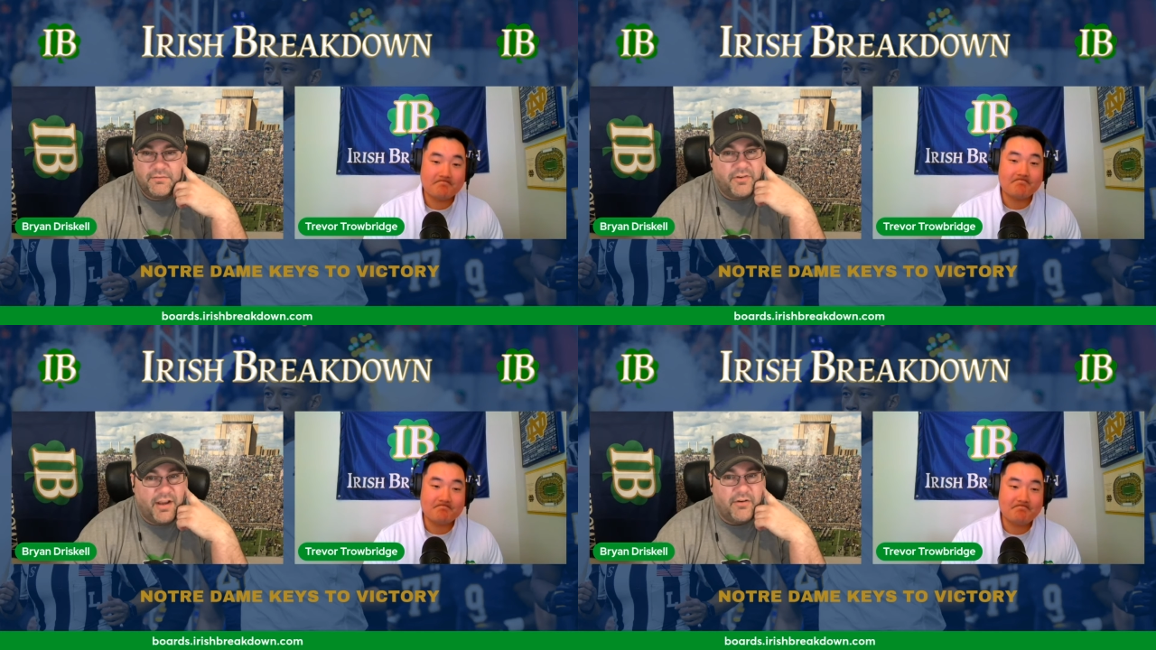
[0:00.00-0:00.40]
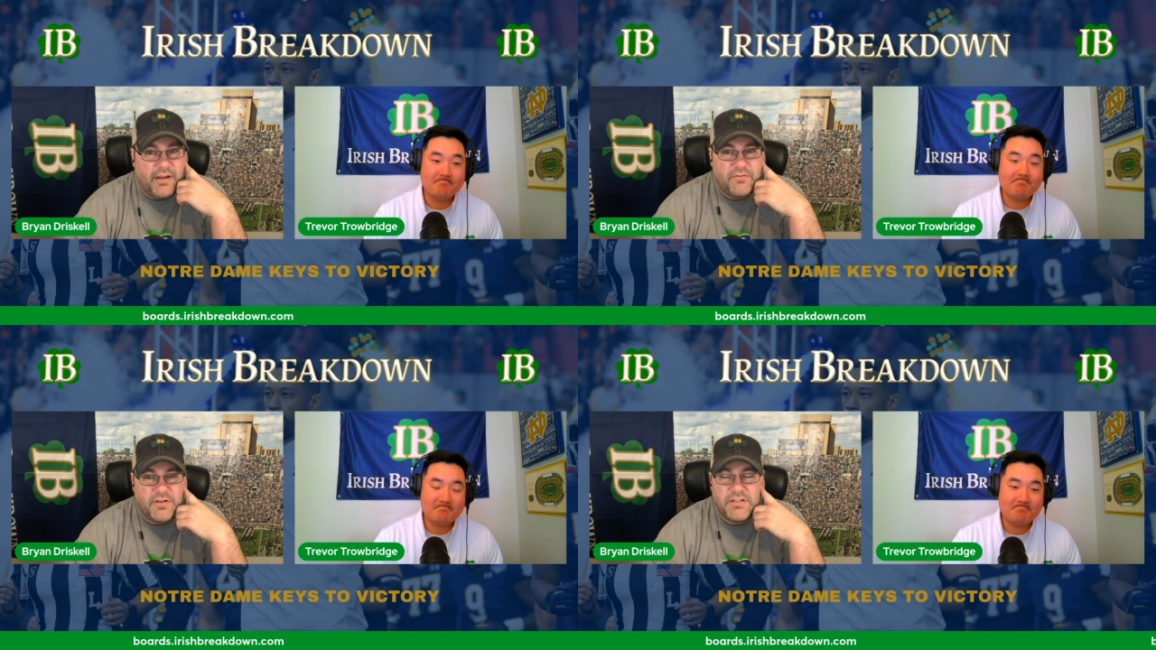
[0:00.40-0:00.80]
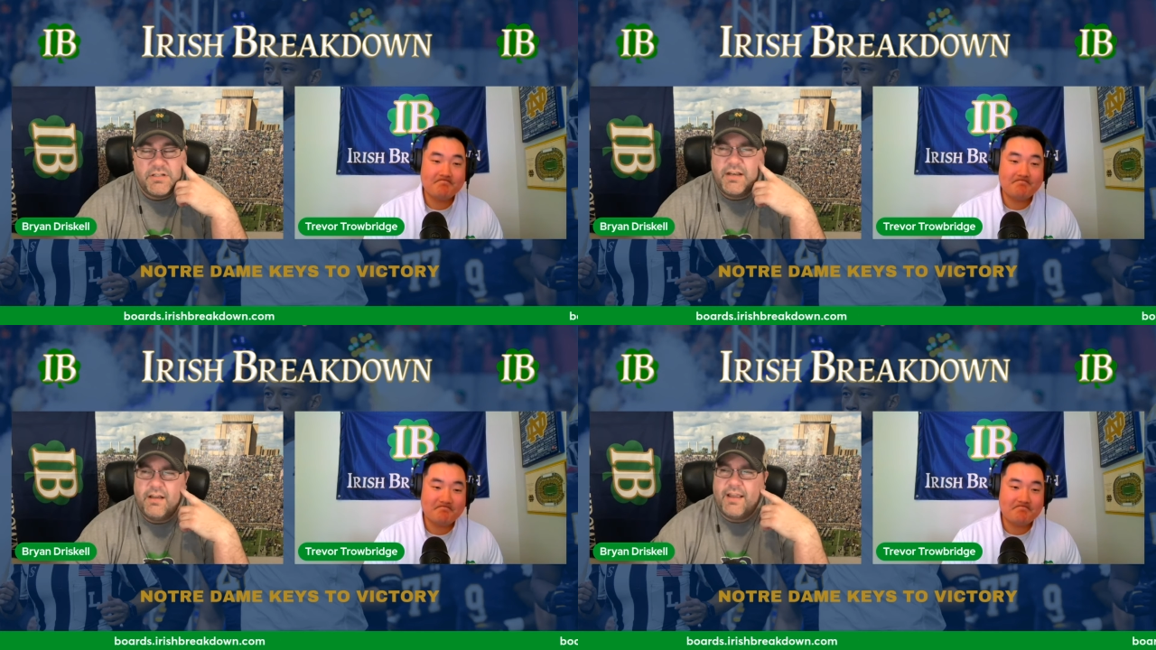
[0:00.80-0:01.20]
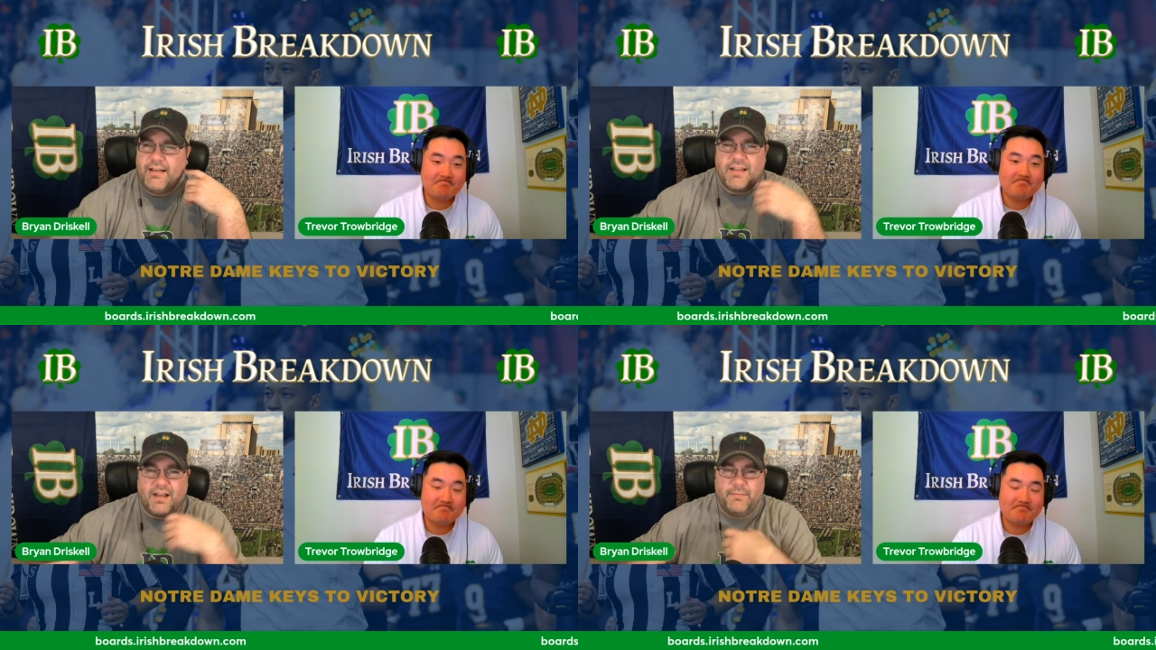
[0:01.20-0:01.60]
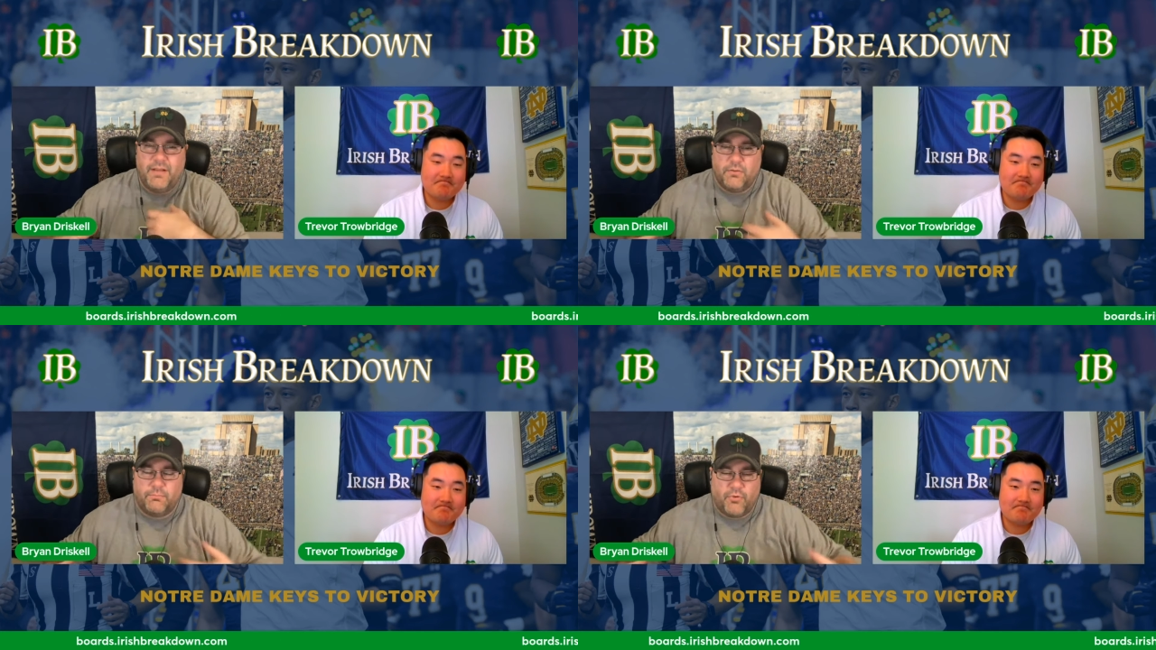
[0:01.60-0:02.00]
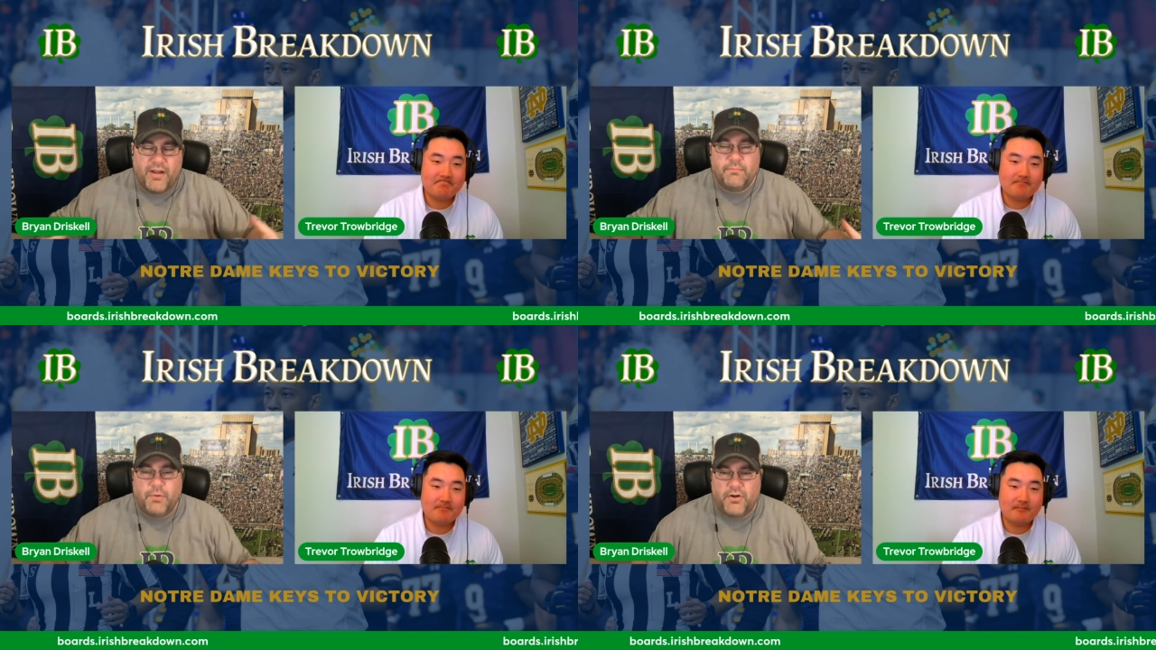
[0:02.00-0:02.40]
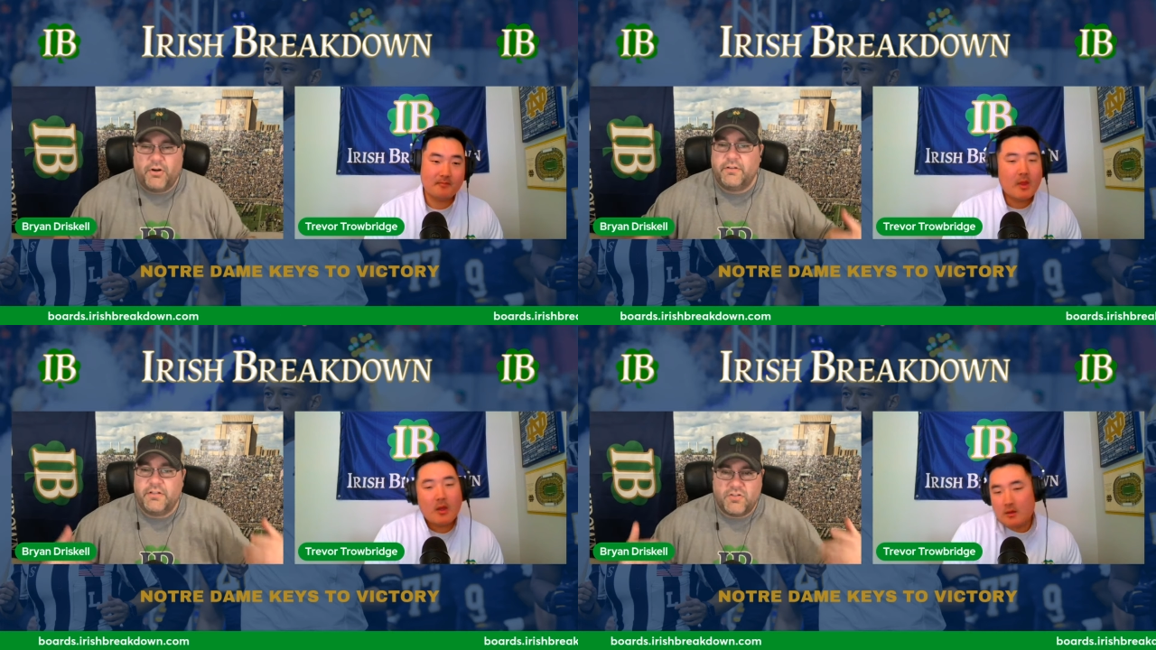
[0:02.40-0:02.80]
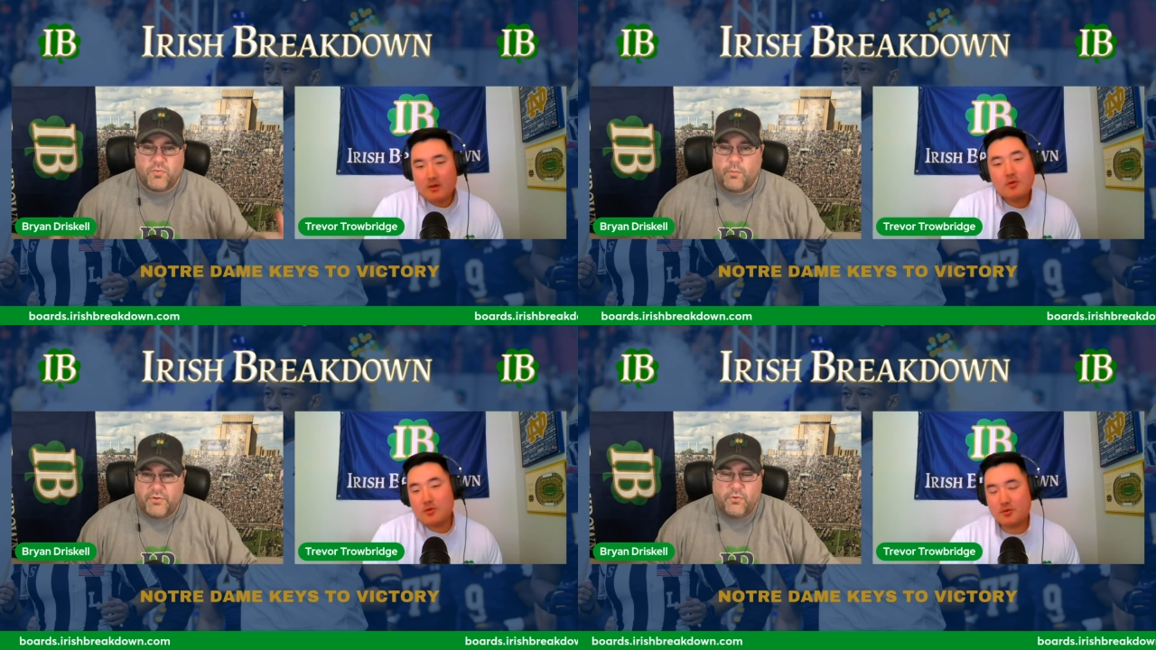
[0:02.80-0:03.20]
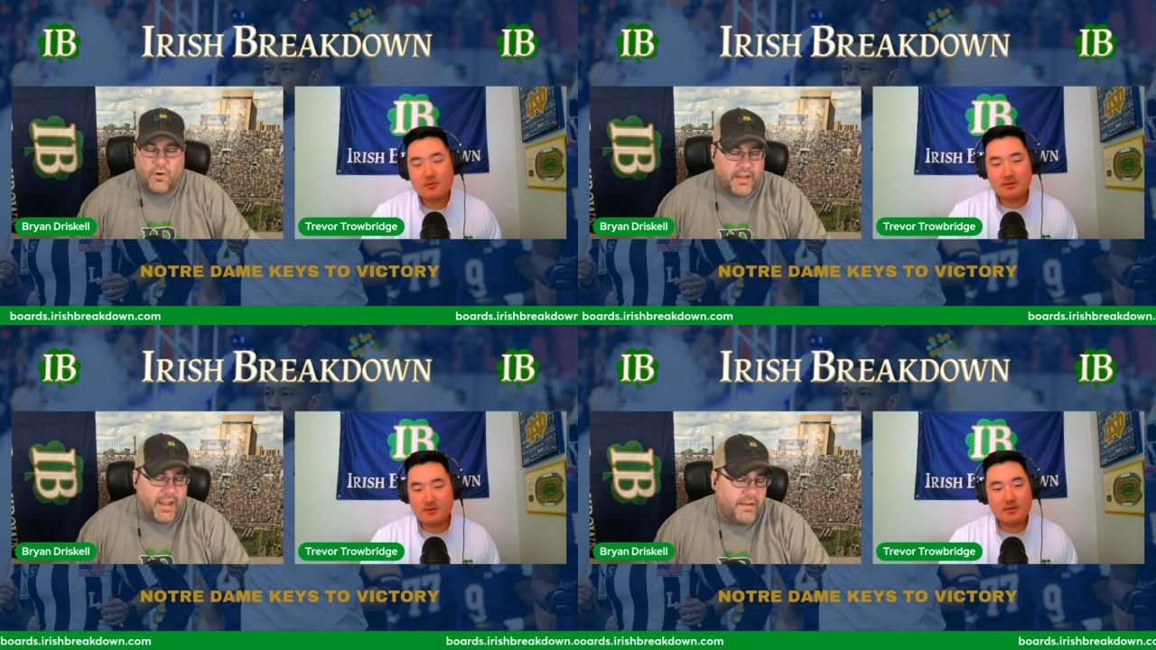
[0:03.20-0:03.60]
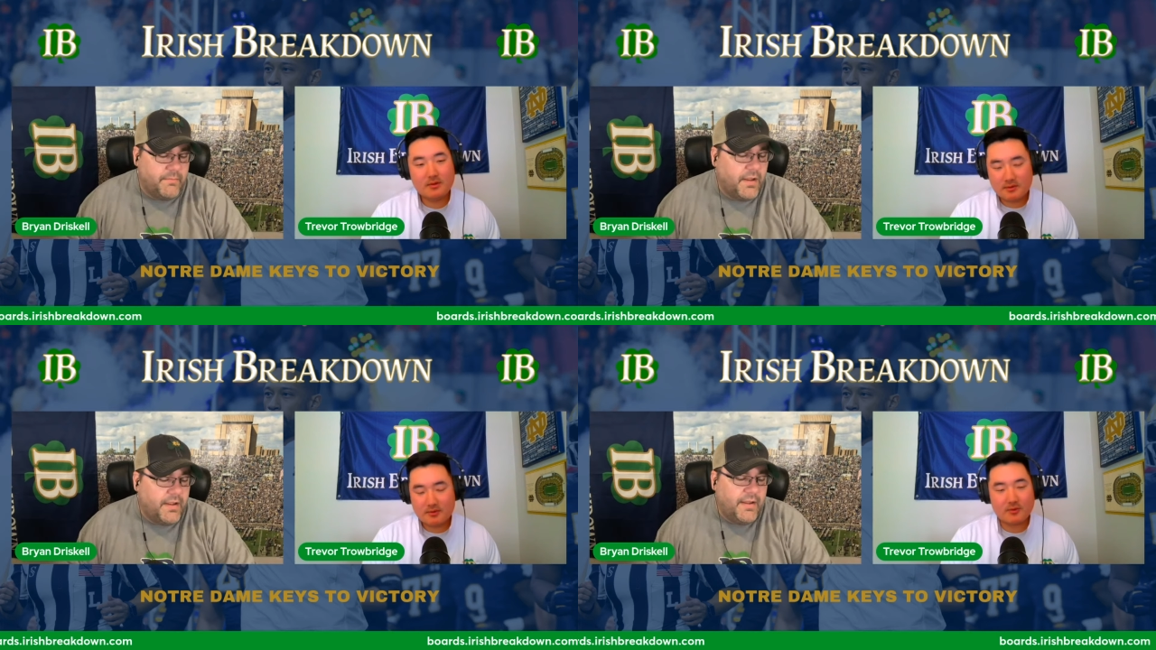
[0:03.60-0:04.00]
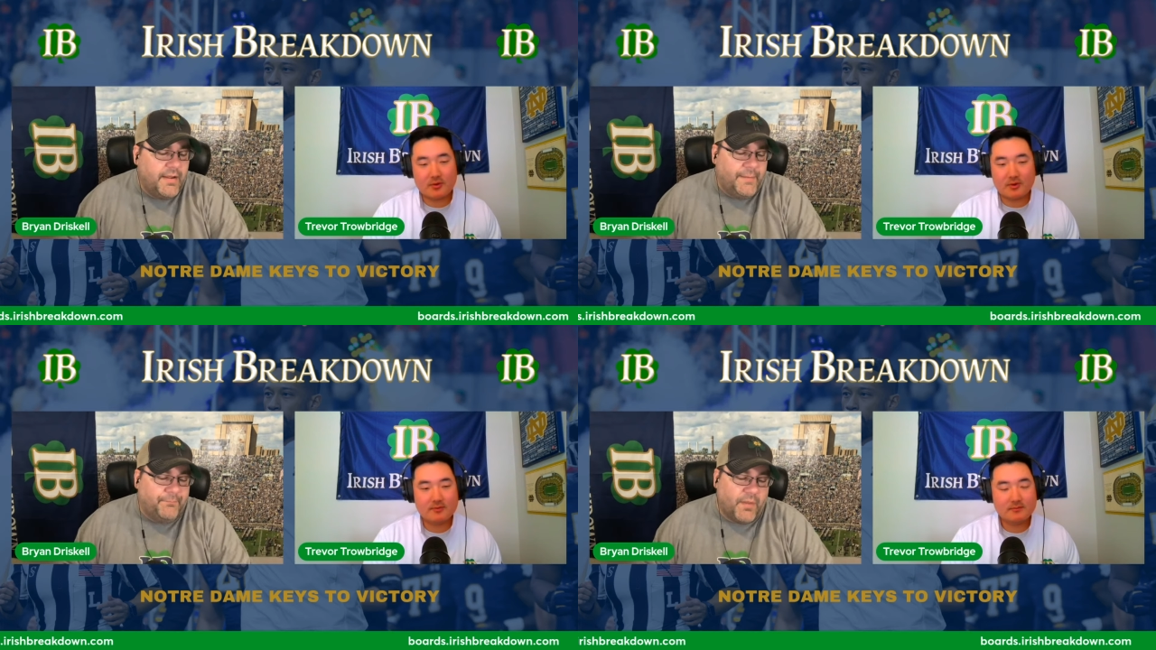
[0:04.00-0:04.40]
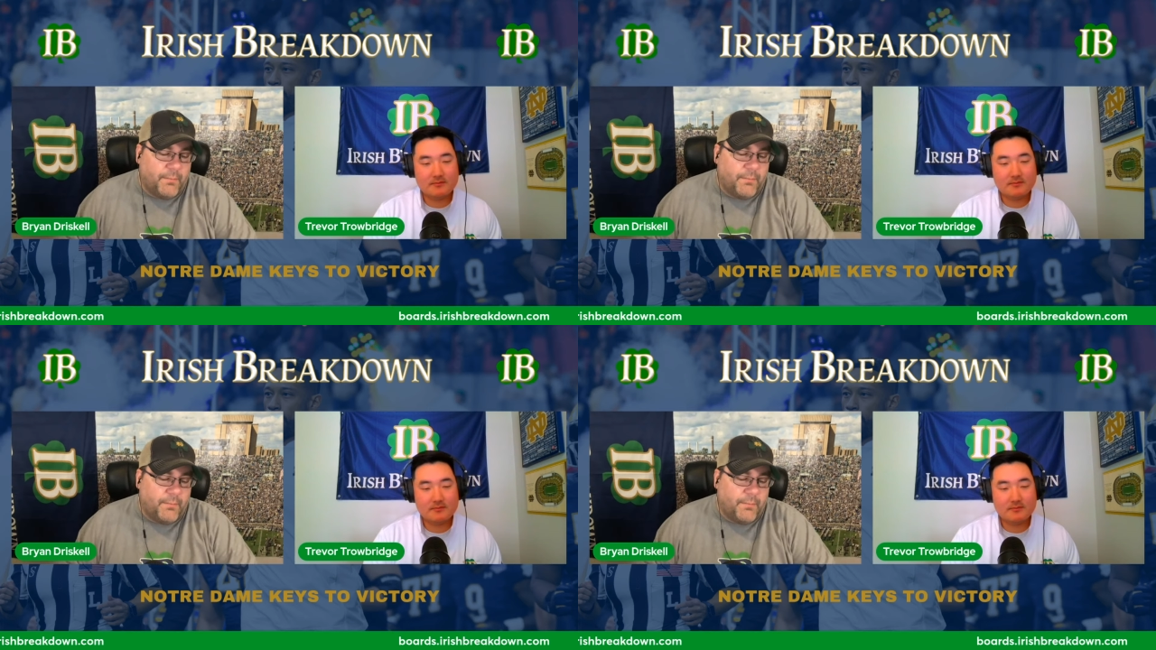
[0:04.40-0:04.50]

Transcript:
Speaker 1: Very interesting. Now, again, it's not going to be your bread and butter. This is what we're doing all game. Sure.